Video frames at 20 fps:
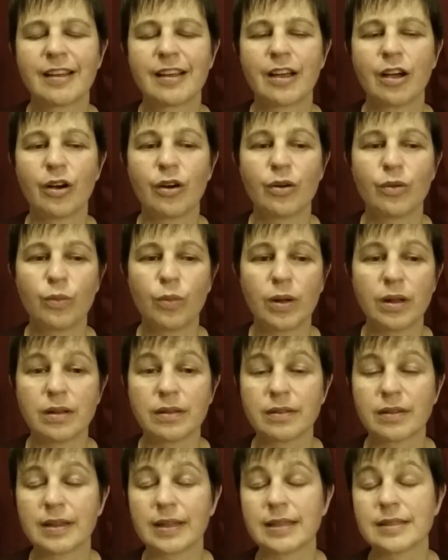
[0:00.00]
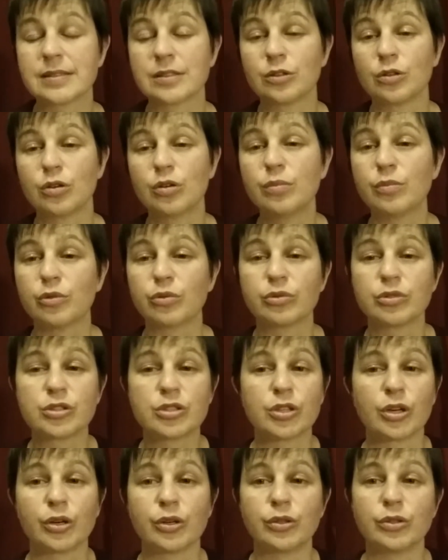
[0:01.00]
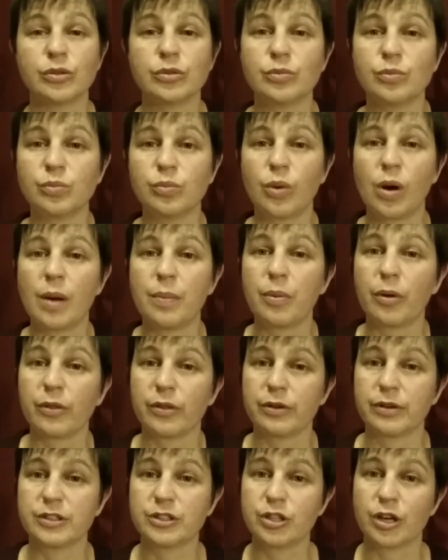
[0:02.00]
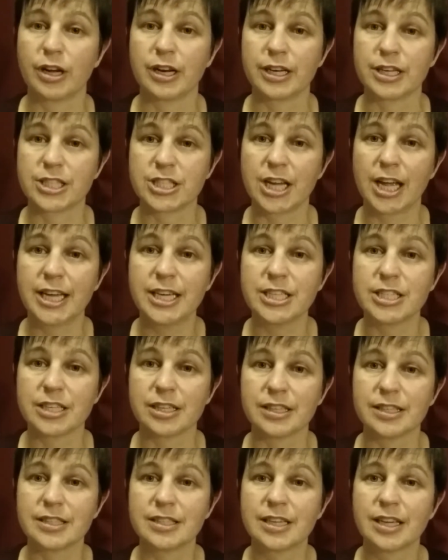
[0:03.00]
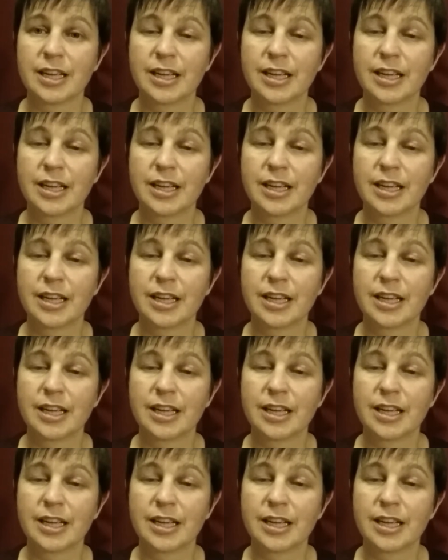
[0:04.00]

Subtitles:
go, well, it's normal, so why bother trying to change it?